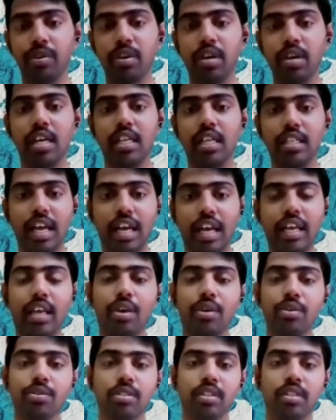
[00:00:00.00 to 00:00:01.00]
you.
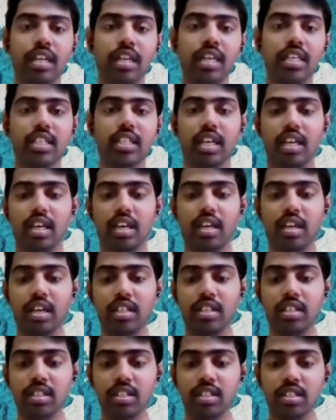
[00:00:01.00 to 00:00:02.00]
Thank you, Danesh
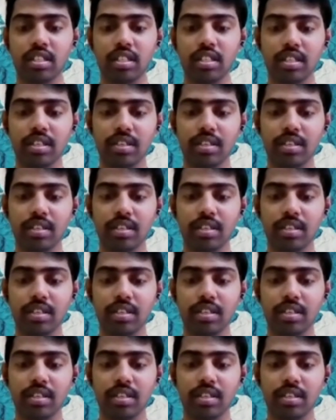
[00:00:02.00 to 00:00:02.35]
Kanagaraj.